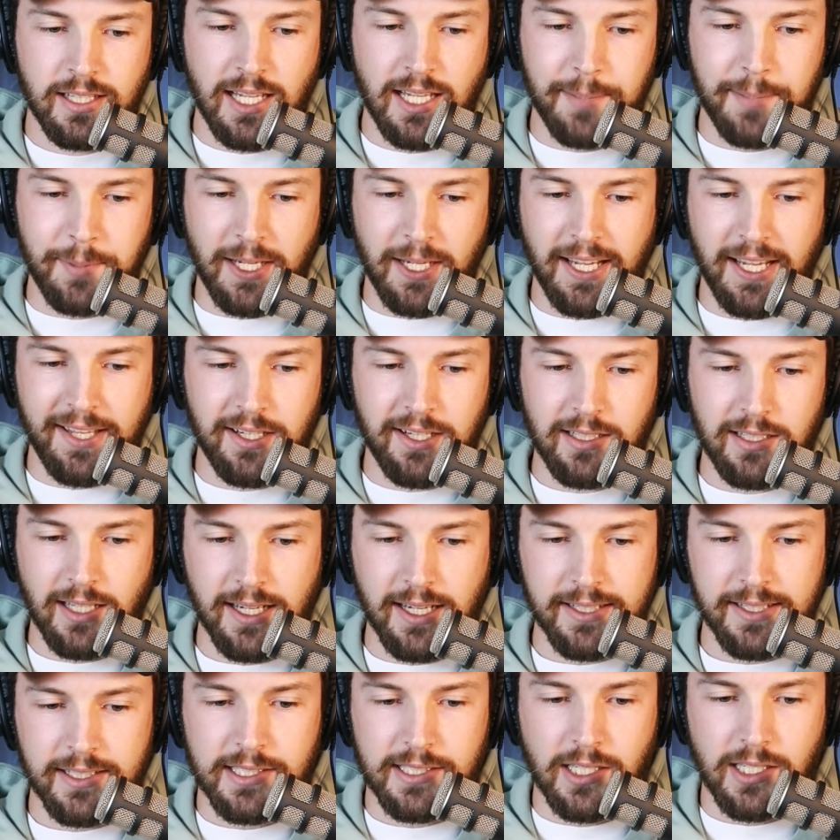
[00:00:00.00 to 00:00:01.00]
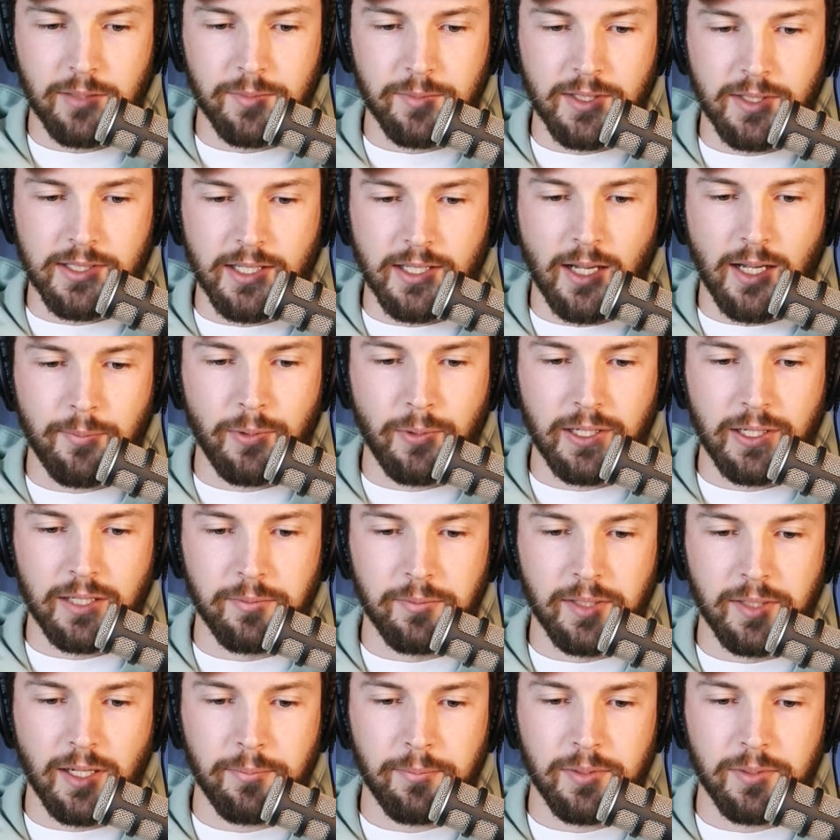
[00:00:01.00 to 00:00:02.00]
Am I out of line to tell him to stop
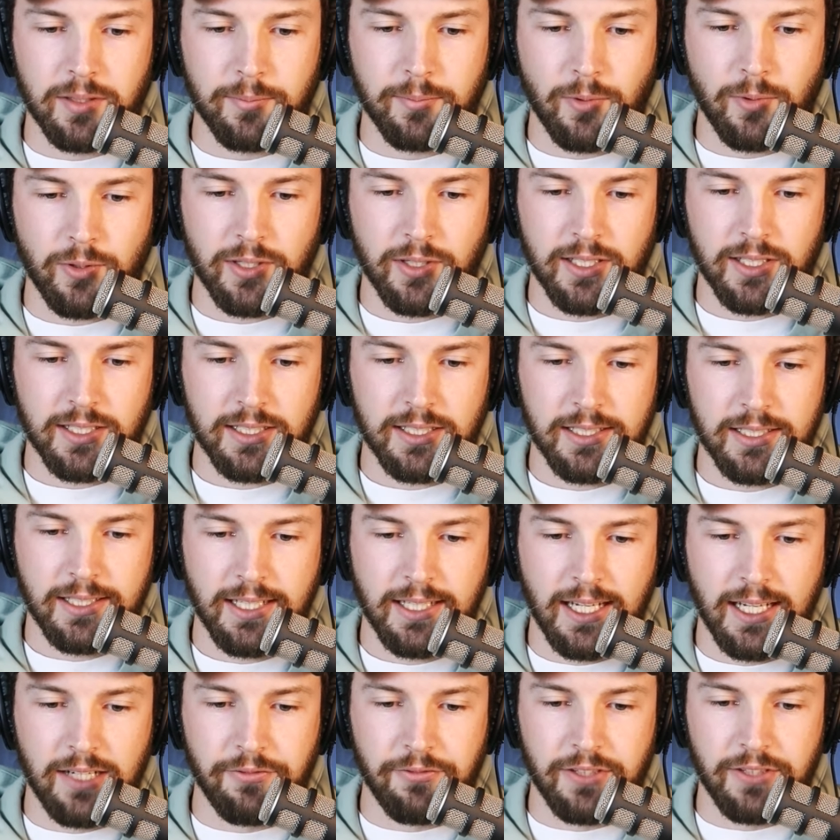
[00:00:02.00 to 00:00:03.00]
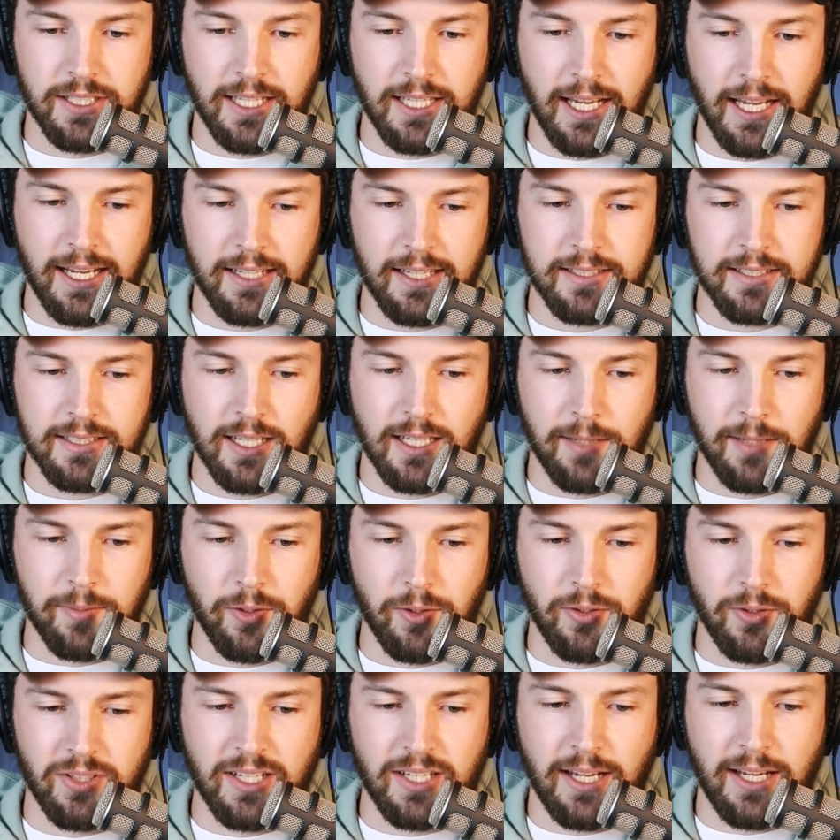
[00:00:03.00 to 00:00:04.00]
waking me up in the morning? And if he can't, I'm
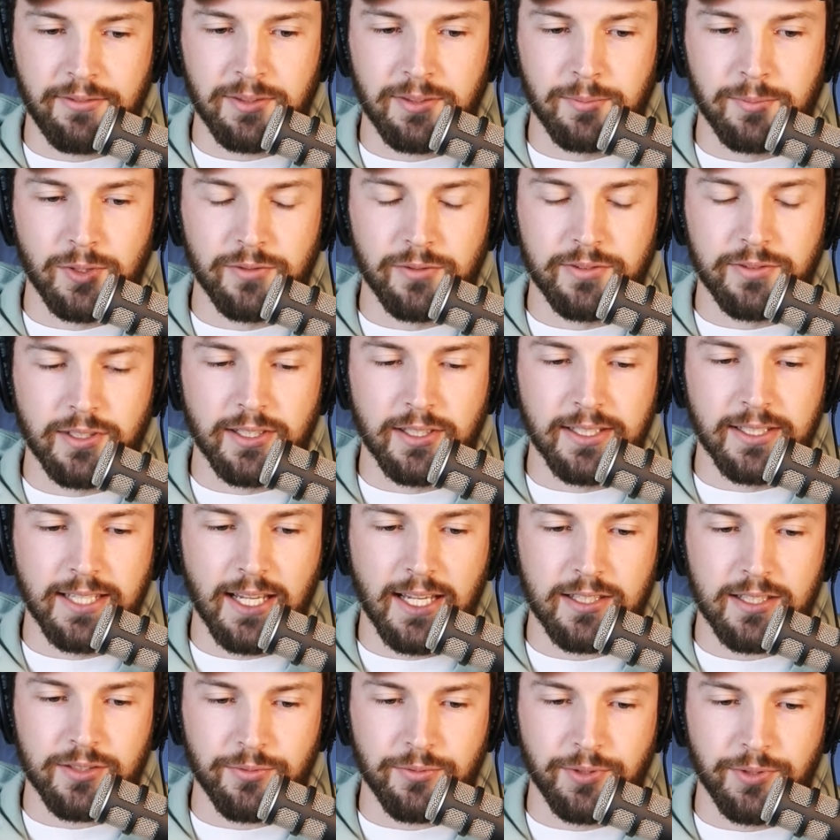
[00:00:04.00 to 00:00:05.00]
going to have to move to the guest